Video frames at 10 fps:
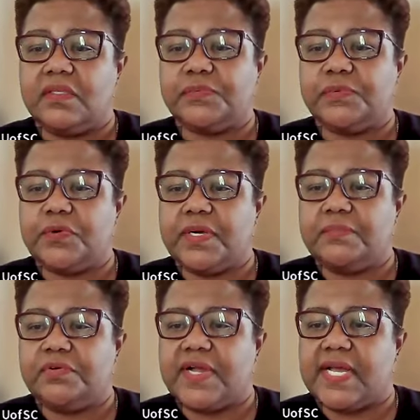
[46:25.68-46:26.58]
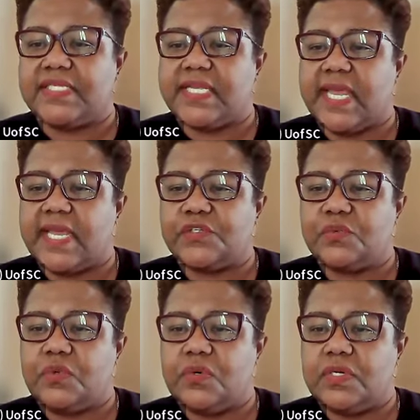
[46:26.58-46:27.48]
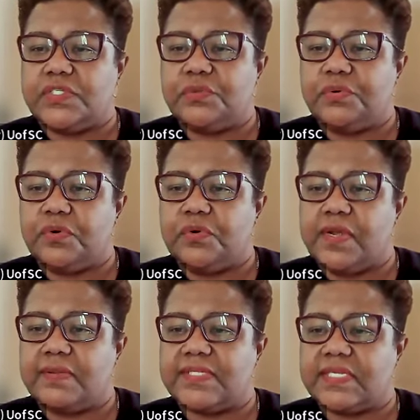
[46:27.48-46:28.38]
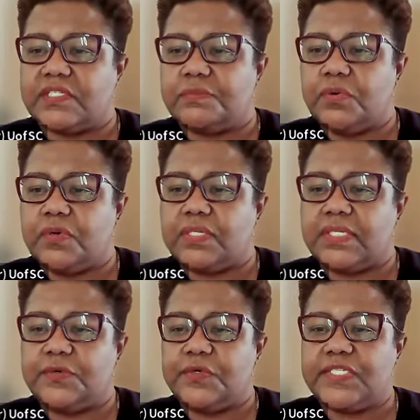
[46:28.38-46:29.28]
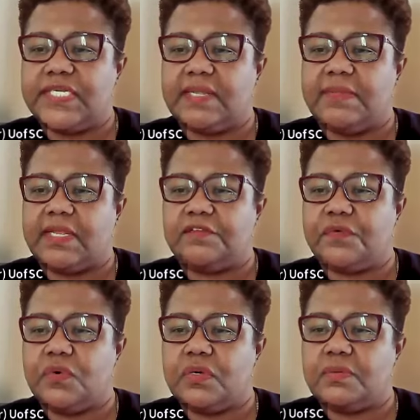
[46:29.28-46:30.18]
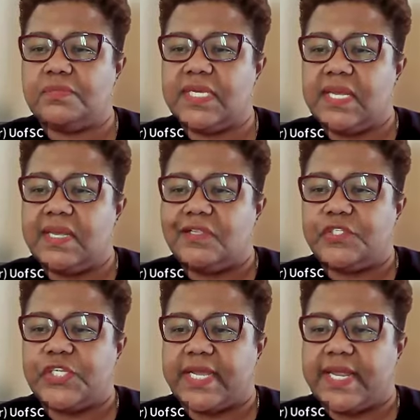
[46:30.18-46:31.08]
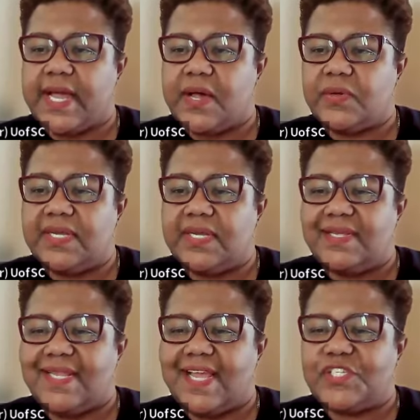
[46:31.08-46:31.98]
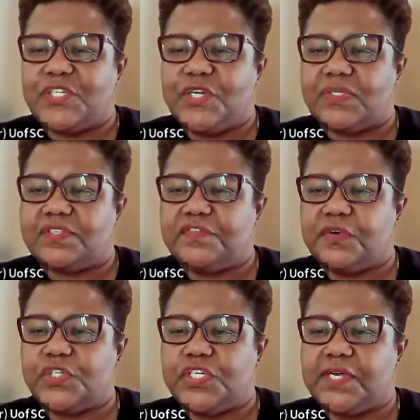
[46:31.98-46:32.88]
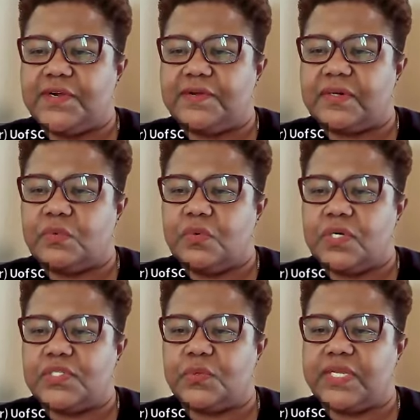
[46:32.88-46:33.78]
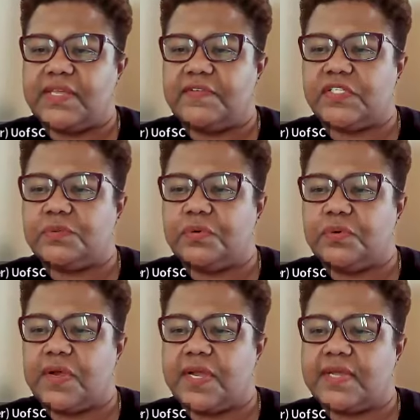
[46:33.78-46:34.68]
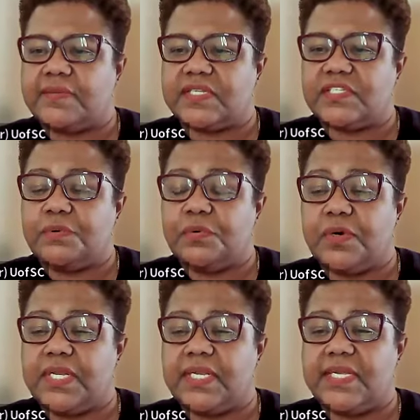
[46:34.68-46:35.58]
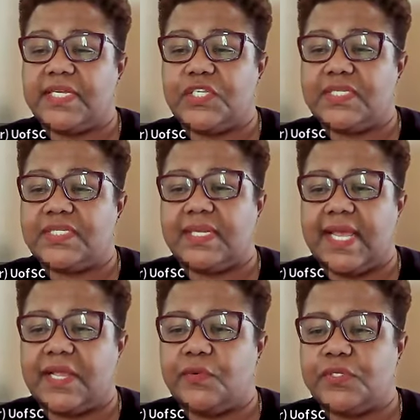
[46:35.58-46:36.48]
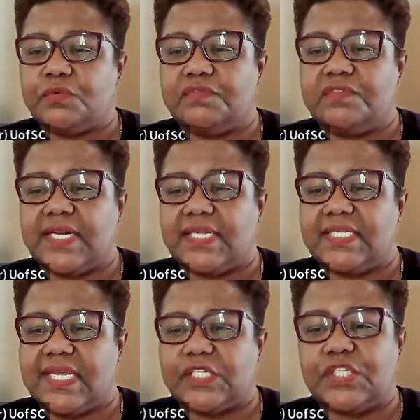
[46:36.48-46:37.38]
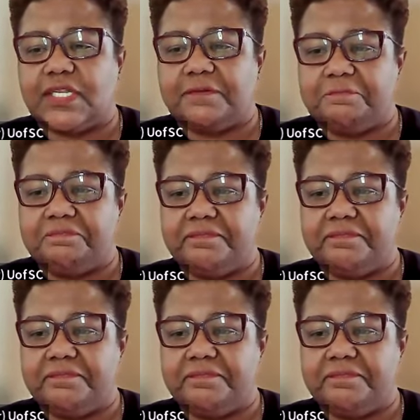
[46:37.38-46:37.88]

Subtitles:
This program provides cash awards to programs that support literacy in many forms. Check it out. Last year was the first year that awards were given to programs that supported Indigenous language revitalization.